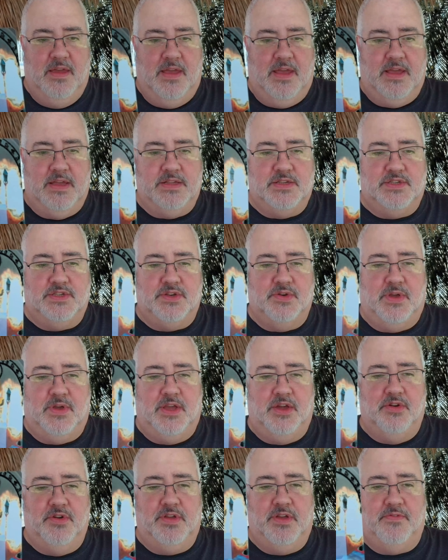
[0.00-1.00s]
And so
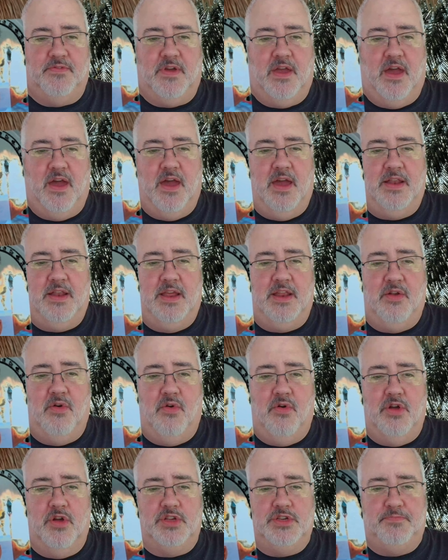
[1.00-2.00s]
here you've got an
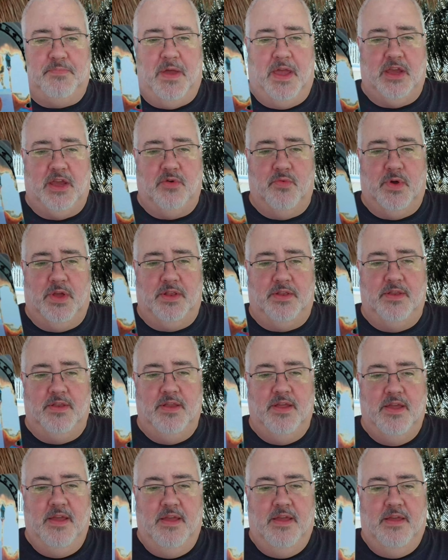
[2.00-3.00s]
orange penguin
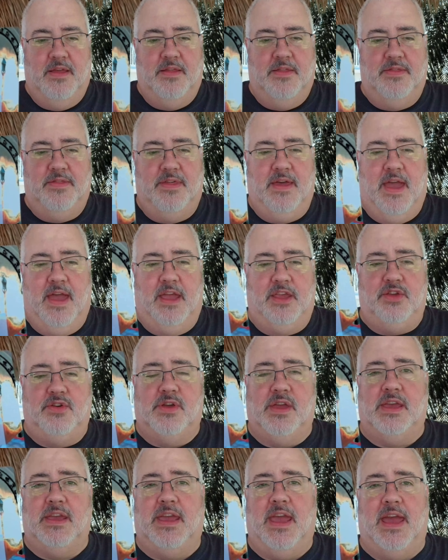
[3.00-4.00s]
that you
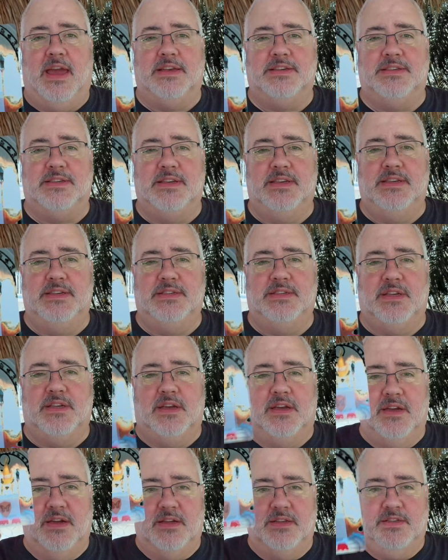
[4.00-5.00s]
can cast these
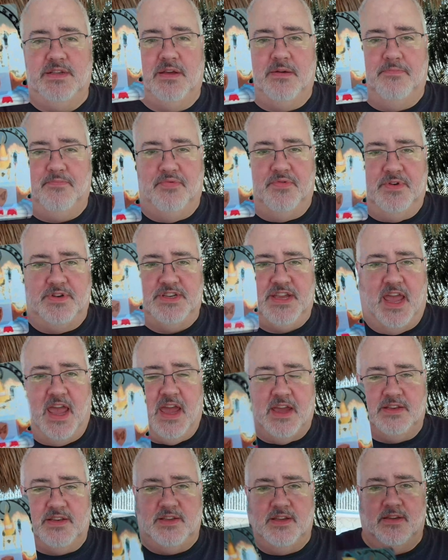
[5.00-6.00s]
to
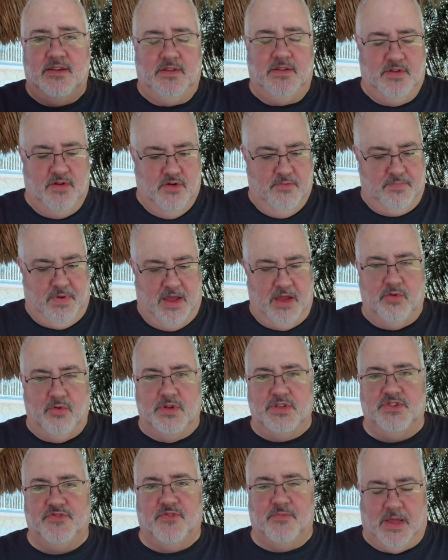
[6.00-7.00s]
protect your
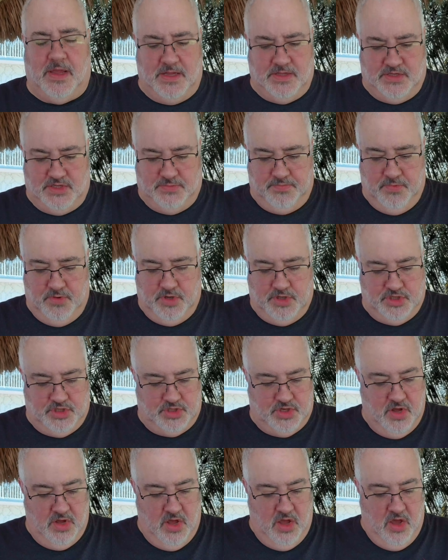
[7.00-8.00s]
penguins from getting smushed.
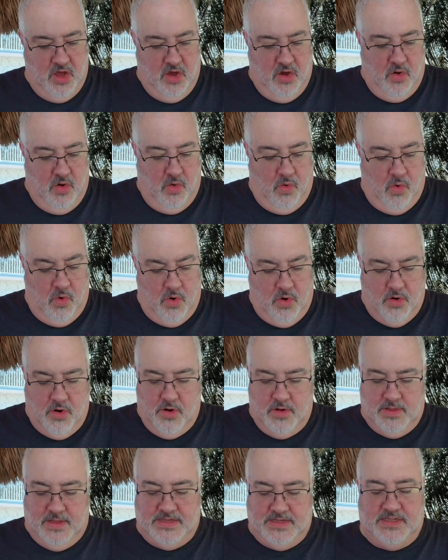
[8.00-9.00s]

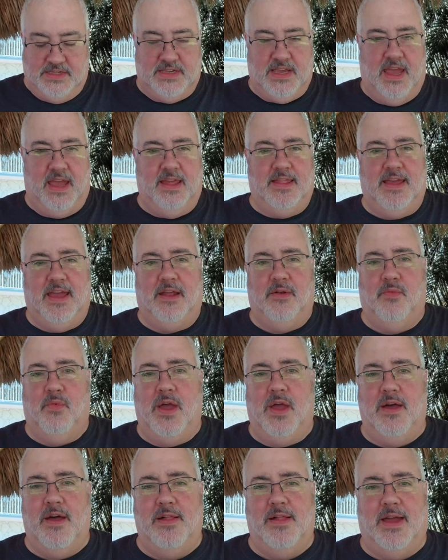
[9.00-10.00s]
Or let's say that,
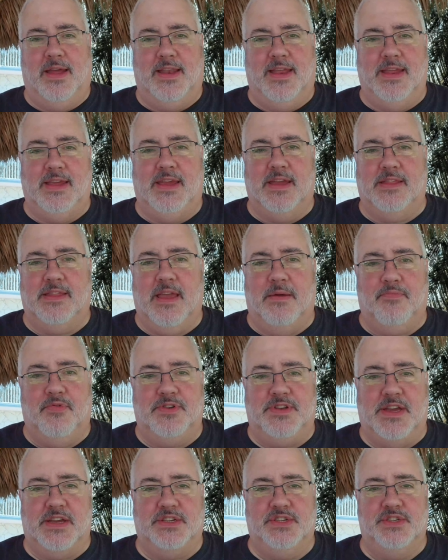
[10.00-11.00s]
well, I didn't get that
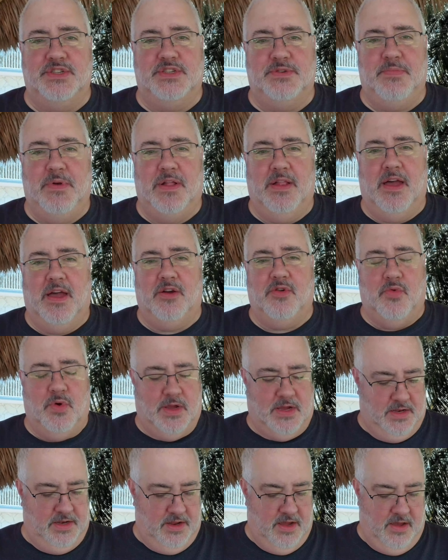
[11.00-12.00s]
protection spell out
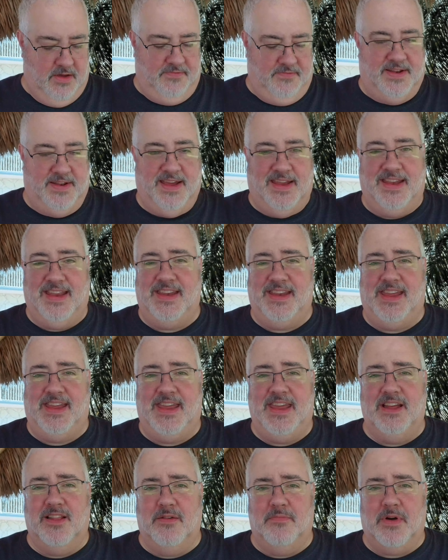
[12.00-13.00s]
quick enough and I need to
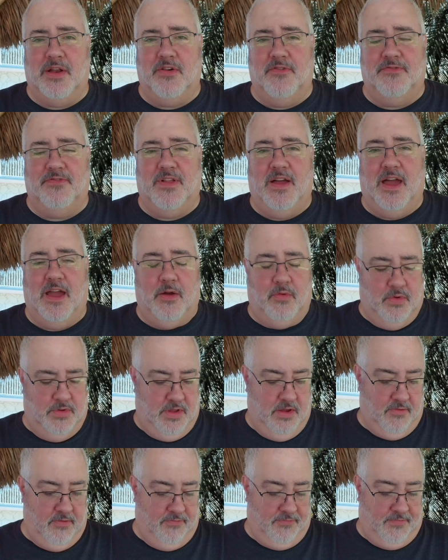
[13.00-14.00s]
heal a butterfly. Well,
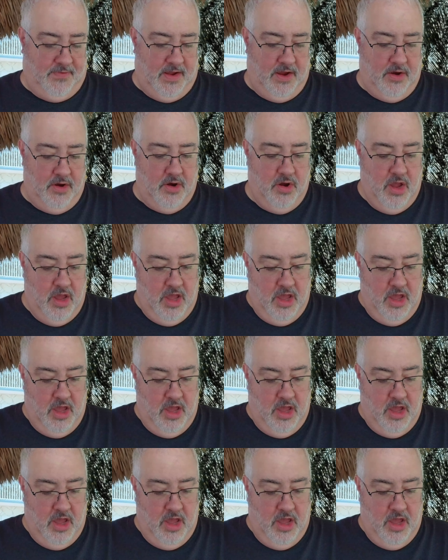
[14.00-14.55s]
never fear,